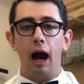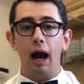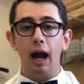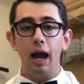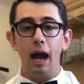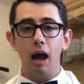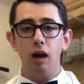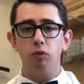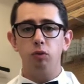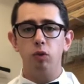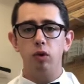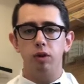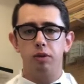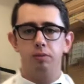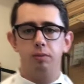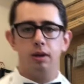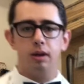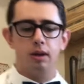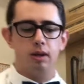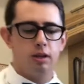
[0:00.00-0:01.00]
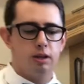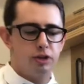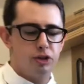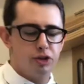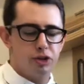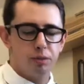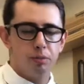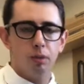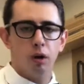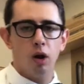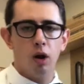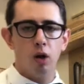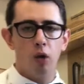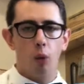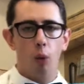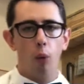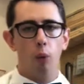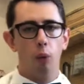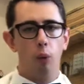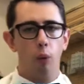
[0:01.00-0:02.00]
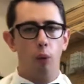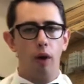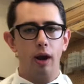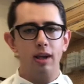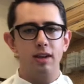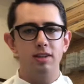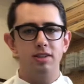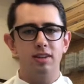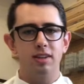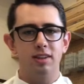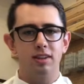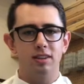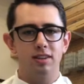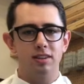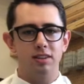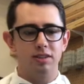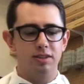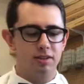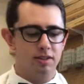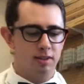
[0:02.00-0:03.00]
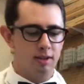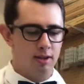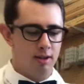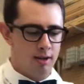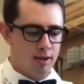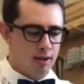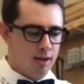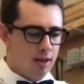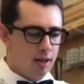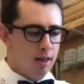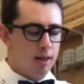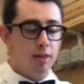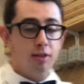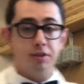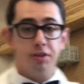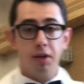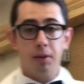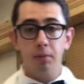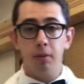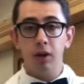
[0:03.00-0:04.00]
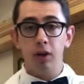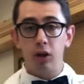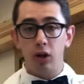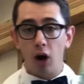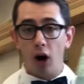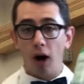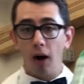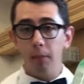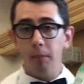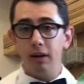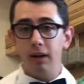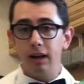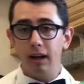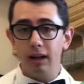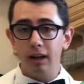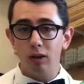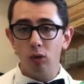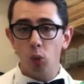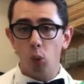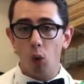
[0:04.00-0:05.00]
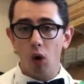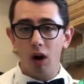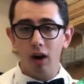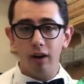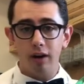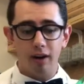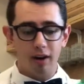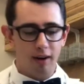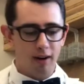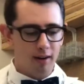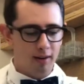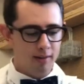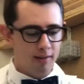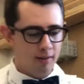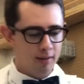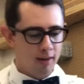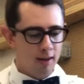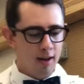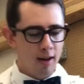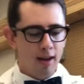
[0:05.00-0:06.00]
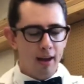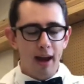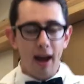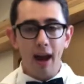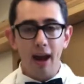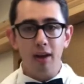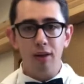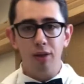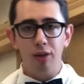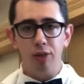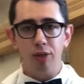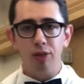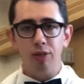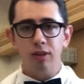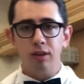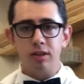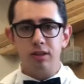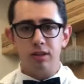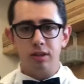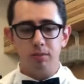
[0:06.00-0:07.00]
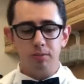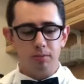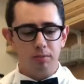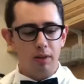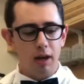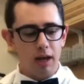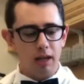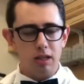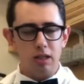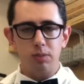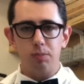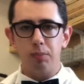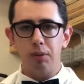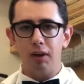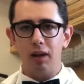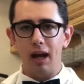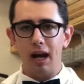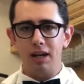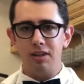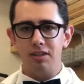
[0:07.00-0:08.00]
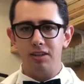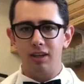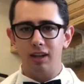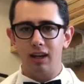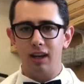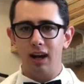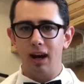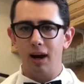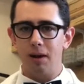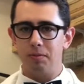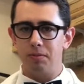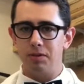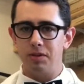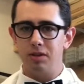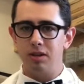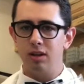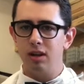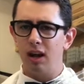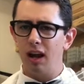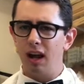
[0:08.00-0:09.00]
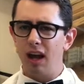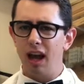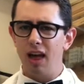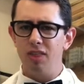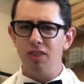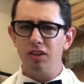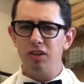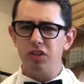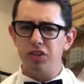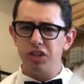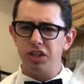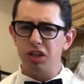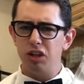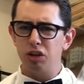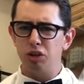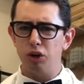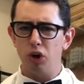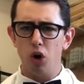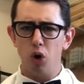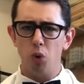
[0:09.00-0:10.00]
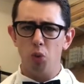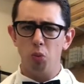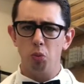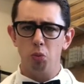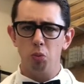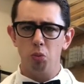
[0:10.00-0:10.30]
I have with me some raisins, some carbonated water, and some nice plastic cups, and they're see-through.